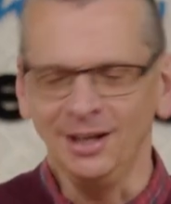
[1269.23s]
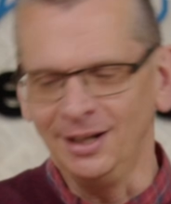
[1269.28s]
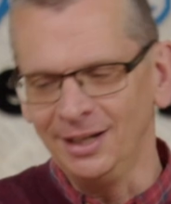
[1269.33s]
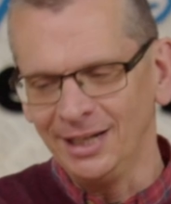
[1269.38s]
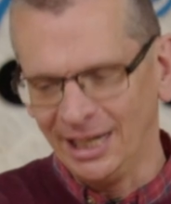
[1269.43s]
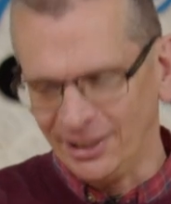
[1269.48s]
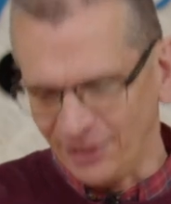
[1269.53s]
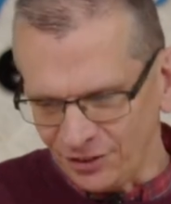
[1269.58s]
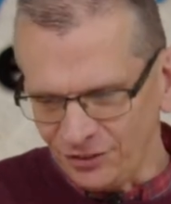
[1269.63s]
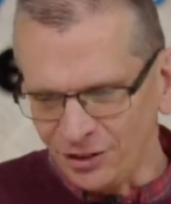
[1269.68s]

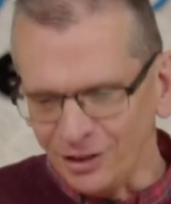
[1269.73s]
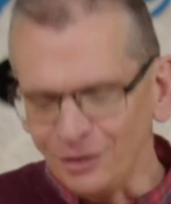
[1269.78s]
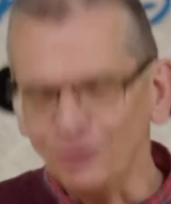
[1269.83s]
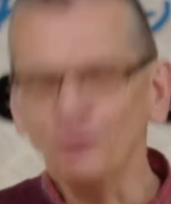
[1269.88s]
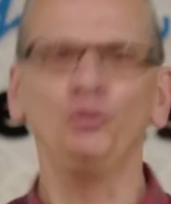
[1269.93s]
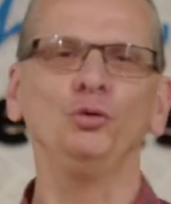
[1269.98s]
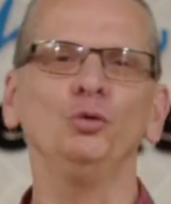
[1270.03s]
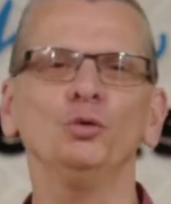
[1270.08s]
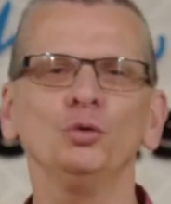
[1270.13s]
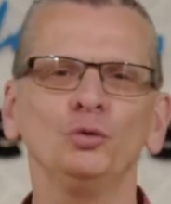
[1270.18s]
and they see the
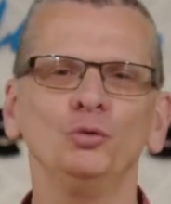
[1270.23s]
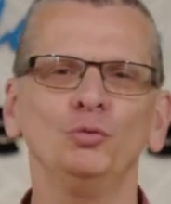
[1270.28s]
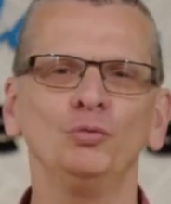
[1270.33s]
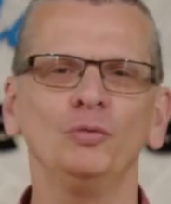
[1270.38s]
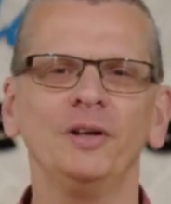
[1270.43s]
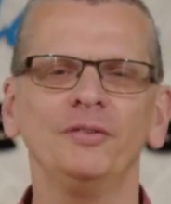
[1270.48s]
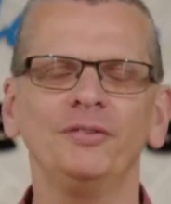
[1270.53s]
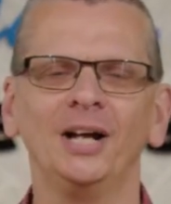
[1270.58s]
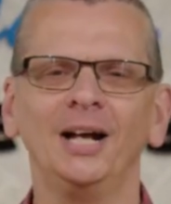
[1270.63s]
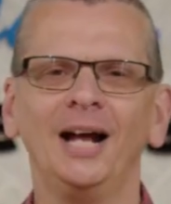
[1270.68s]
Jordan
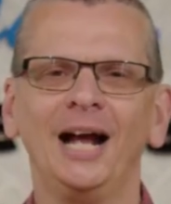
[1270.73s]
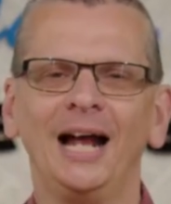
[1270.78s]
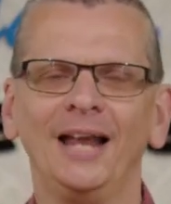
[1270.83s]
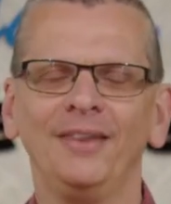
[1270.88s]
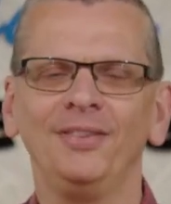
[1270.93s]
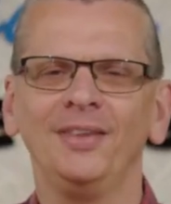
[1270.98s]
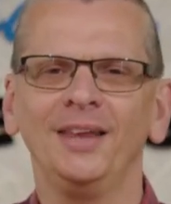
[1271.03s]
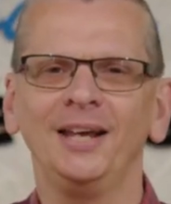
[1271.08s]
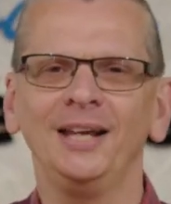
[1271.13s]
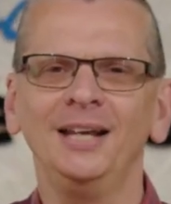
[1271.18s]
River,
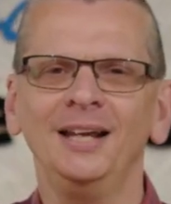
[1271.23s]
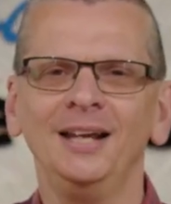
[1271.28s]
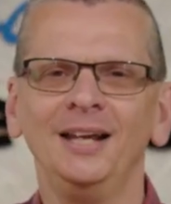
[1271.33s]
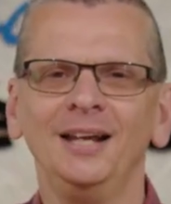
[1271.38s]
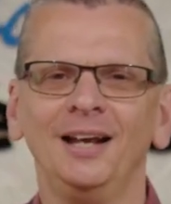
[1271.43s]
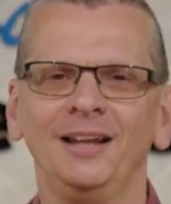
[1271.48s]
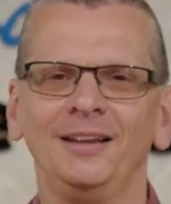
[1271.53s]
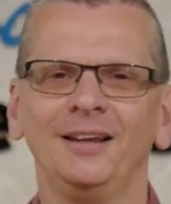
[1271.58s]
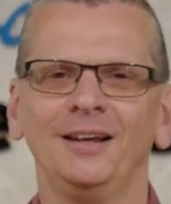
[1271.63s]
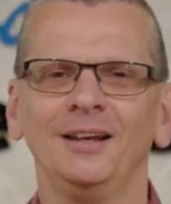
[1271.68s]
and
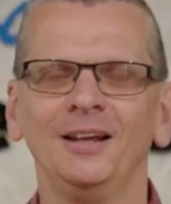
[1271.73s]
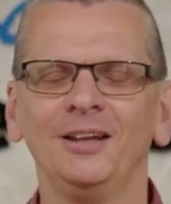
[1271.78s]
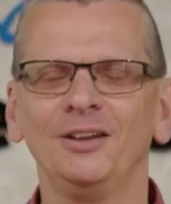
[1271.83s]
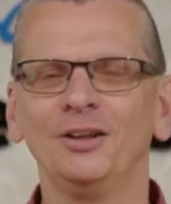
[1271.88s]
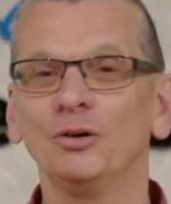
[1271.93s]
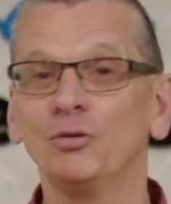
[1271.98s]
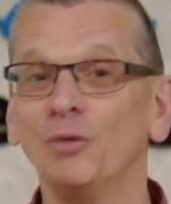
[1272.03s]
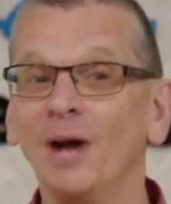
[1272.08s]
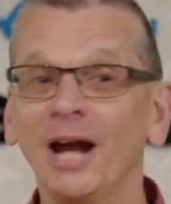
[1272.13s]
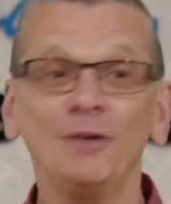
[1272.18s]
the
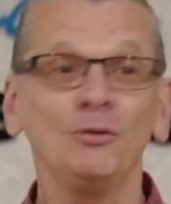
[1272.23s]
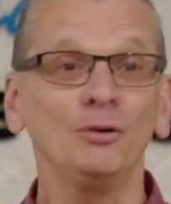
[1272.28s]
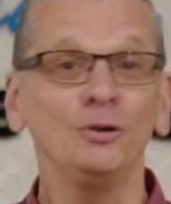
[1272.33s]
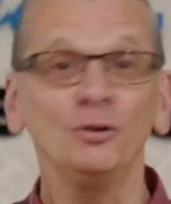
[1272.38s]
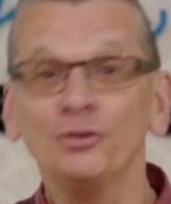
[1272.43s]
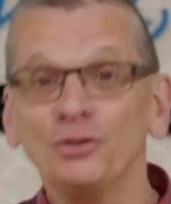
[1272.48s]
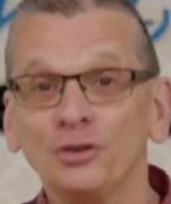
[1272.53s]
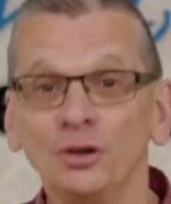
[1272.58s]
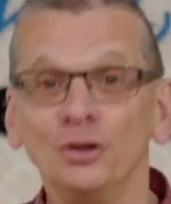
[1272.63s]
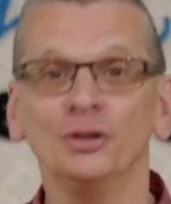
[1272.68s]
ground
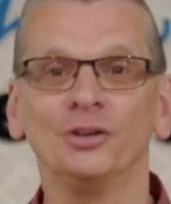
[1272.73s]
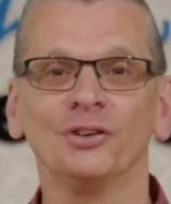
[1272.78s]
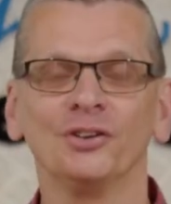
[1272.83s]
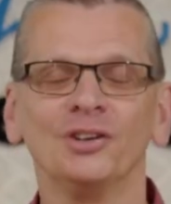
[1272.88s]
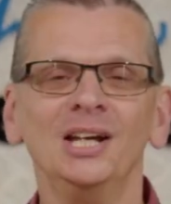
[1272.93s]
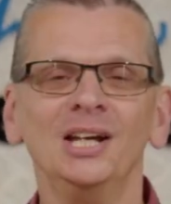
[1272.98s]
looks good.